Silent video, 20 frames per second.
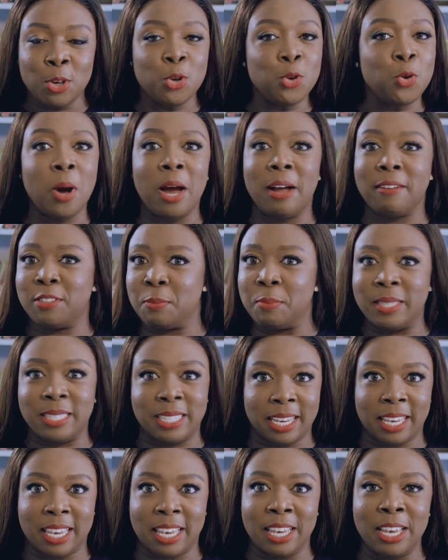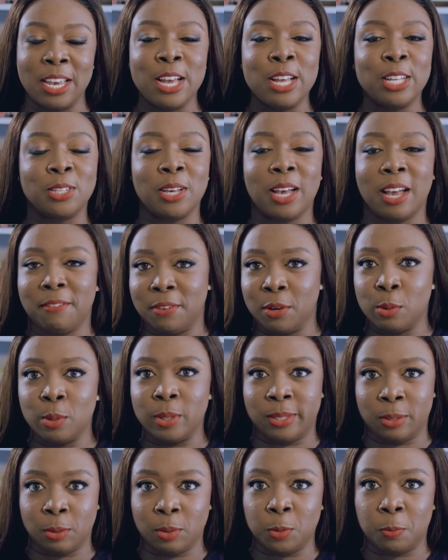You don't have to be techie to have a
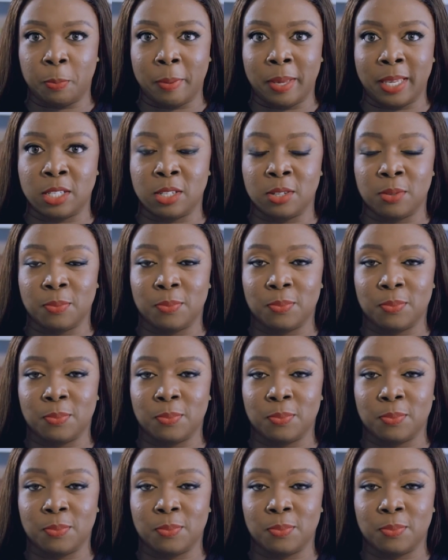good sales page.